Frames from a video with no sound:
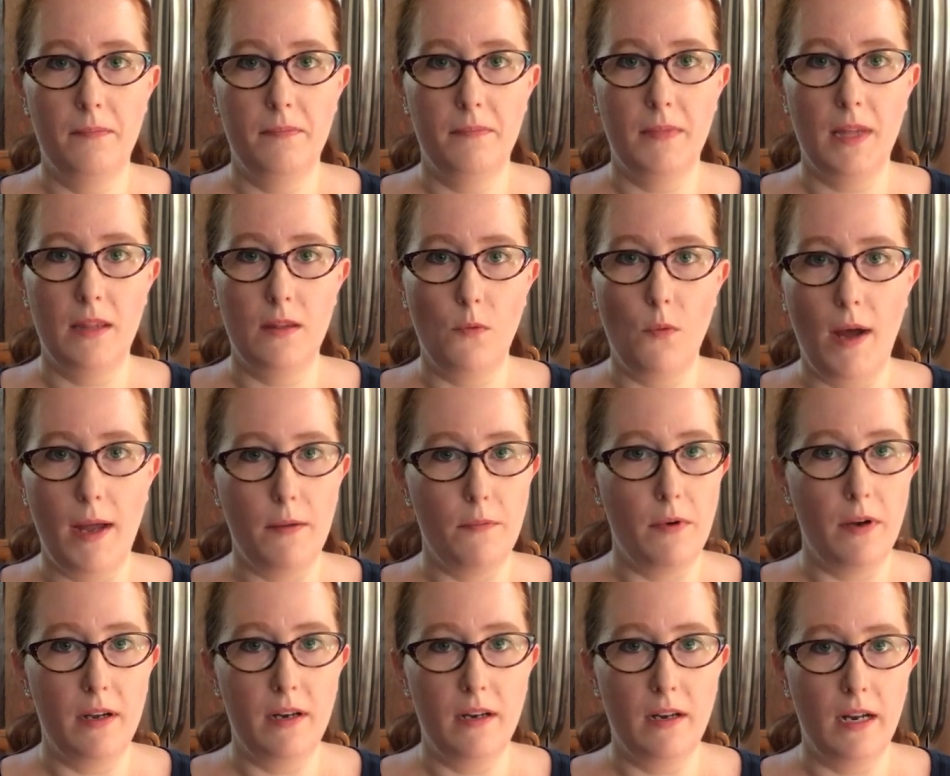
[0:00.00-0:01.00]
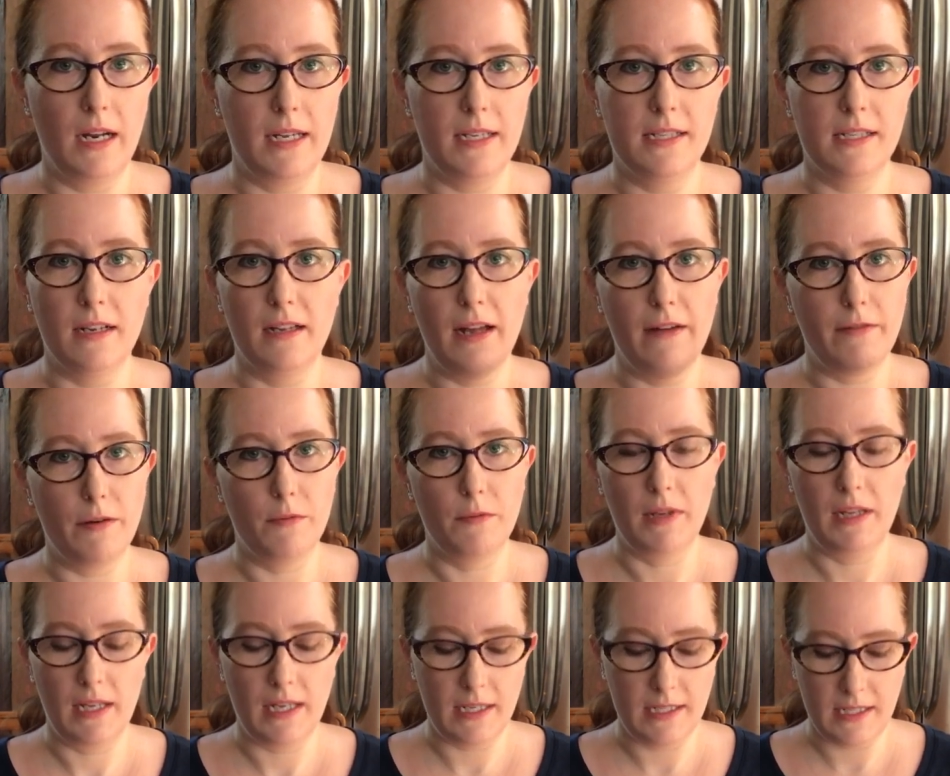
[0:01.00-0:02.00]
than the white would, and I still have a
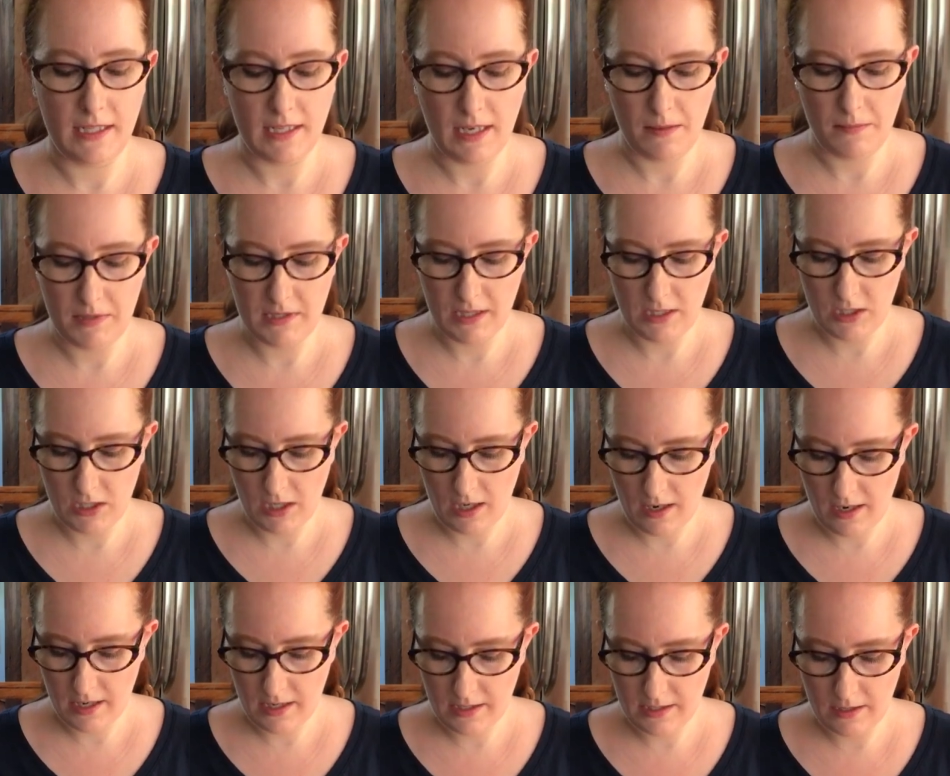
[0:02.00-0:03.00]
really easy time stitching on it.